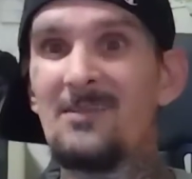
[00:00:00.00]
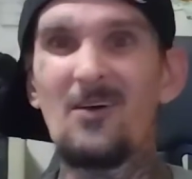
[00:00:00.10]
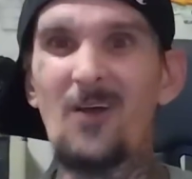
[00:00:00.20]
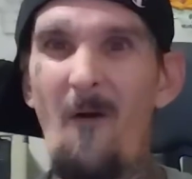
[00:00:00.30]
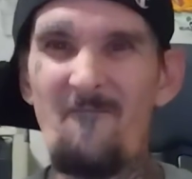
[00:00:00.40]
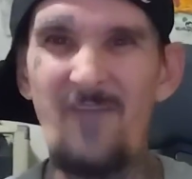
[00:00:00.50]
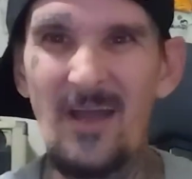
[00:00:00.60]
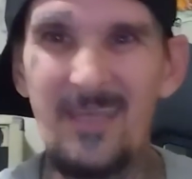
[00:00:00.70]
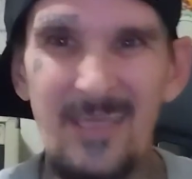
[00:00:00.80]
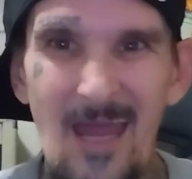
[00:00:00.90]
Those old
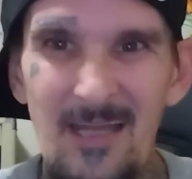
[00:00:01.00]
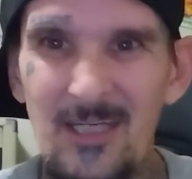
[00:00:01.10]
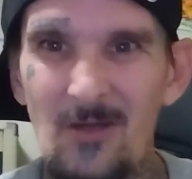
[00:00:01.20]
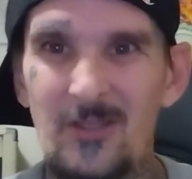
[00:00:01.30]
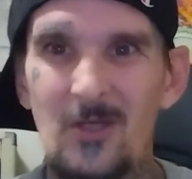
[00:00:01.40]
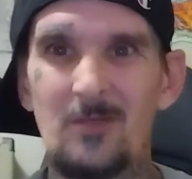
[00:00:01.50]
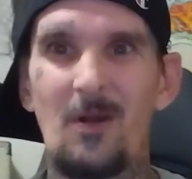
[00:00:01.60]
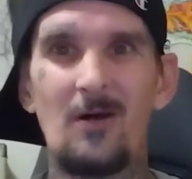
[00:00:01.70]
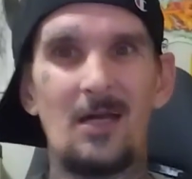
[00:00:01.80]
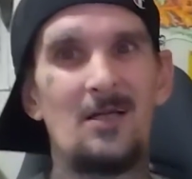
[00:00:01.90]
funky kind of gel shoes,
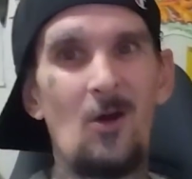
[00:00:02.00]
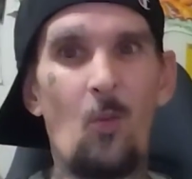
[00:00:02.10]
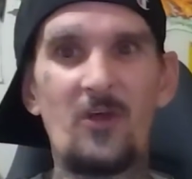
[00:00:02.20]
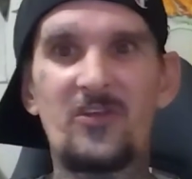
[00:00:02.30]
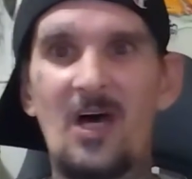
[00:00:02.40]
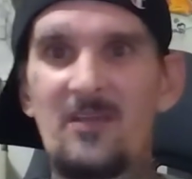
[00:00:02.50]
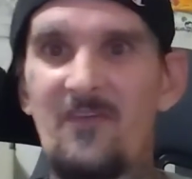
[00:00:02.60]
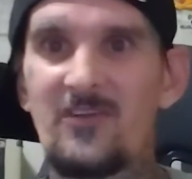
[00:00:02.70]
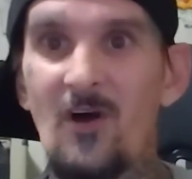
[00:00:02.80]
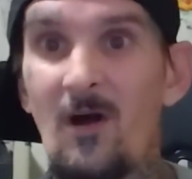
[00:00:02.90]
bro. Like, one size
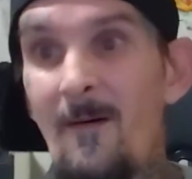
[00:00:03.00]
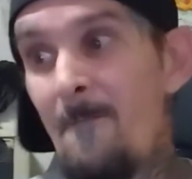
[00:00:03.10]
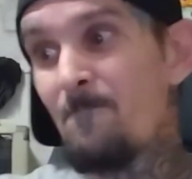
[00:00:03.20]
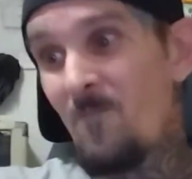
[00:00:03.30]
fits all.